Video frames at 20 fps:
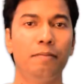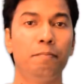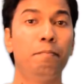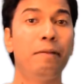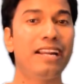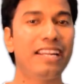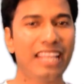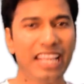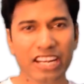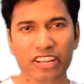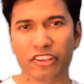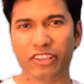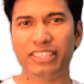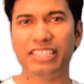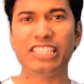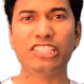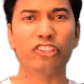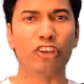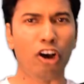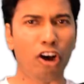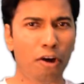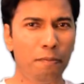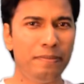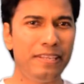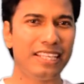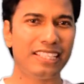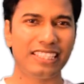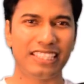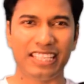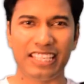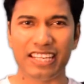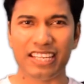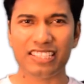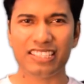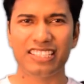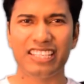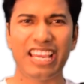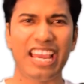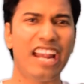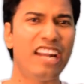But anyway, this object
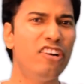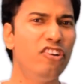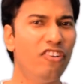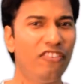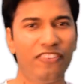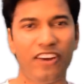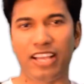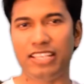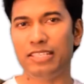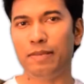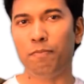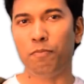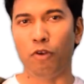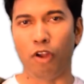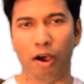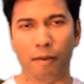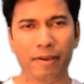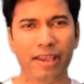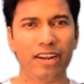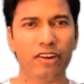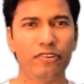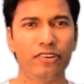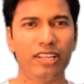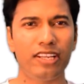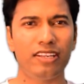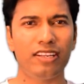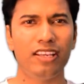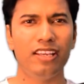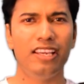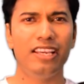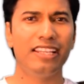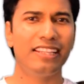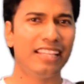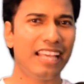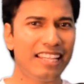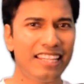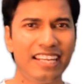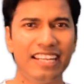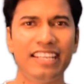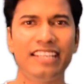Ceres had no fuzzy blob around it,
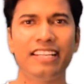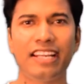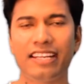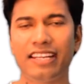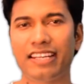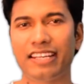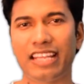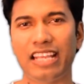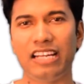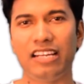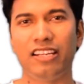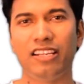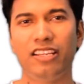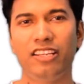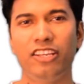neither it had a tail.